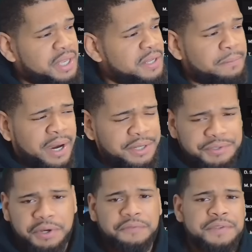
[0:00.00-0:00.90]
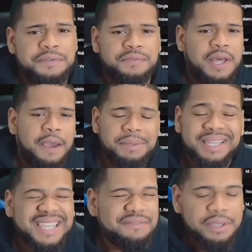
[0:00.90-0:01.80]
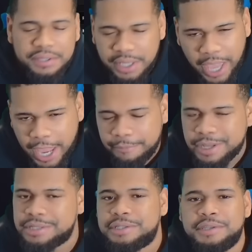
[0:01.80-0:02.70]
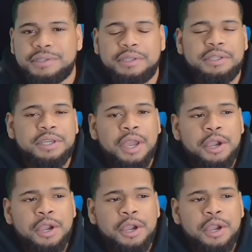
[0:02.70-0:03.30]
anybody's offensive lineman leaving the game consistently,